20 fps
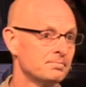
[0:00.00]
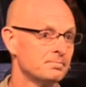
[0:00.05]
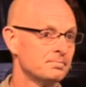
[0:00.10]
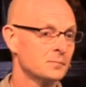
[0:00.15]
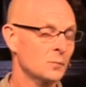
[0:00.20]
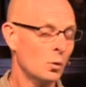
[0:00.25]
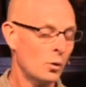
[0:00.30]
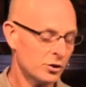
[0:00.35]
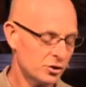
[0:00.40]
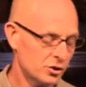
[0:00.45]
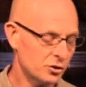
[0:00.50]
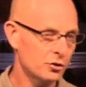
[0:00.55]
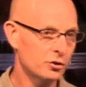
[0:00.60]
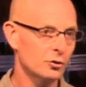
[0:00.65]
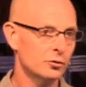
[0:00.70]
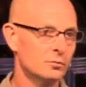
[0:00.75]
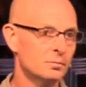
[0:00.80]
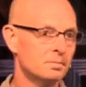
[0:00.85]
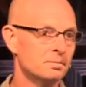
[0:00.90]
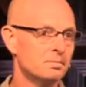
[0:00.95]
Question
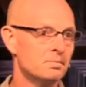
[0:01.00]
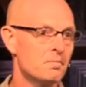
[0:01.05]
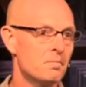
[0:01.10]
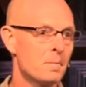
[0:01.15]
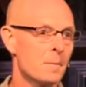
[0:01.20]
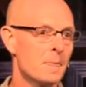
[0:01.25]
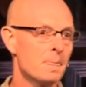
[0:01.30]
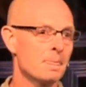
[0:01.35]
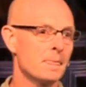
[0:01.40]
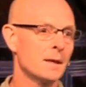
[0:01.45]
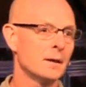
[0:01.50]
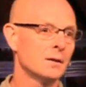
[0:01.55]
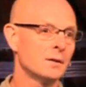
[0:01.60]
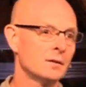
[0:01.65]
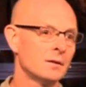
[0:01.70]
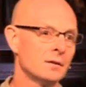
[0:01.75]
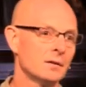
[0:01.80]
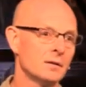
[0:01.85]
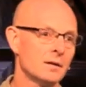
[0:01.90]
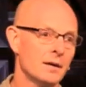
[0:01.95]
two
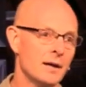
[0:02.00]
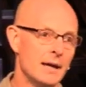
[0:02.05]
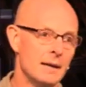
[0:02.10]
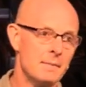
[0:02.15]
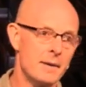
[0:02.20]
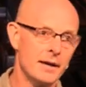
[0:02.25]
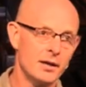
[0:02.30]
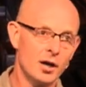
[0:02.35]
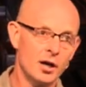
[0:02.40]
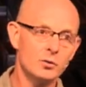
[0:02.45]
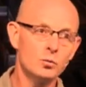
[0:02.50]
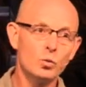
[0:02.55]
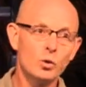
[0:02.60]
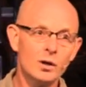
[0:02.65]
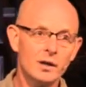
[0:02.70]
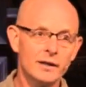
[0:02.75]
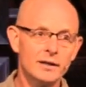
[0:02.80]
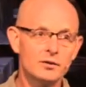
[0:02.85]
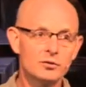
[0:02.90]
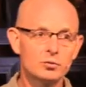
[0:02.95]
Am I
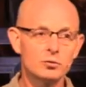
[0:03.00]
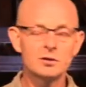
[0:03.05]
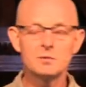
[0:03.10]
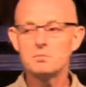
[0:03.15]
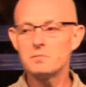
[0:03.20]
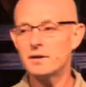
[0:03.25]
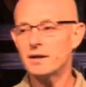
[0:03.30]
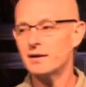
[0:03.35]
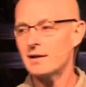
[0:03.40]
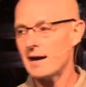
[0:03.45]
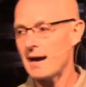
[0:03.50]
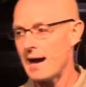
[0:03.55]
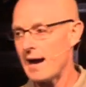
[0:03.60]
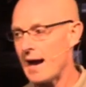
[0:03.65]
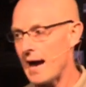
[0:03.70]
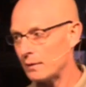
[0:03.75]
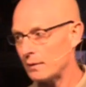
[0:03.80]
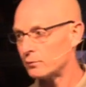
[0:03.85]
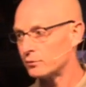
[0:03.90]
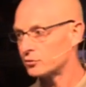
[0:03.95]
unwilling to admit
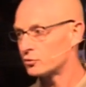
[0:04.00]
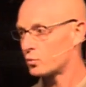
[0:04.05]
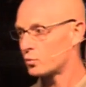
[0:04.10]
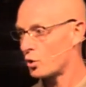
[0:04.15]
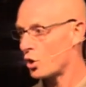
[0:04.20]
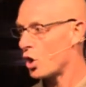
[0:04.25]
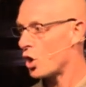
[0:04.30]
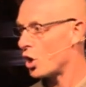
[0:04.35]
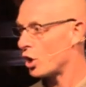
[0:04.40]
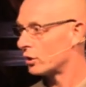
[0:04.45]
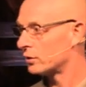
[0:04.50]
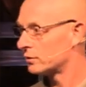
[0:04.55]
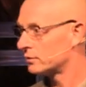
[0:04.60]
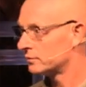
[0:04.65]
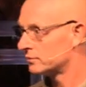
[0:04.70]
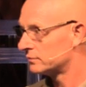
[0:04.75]
I was wrong?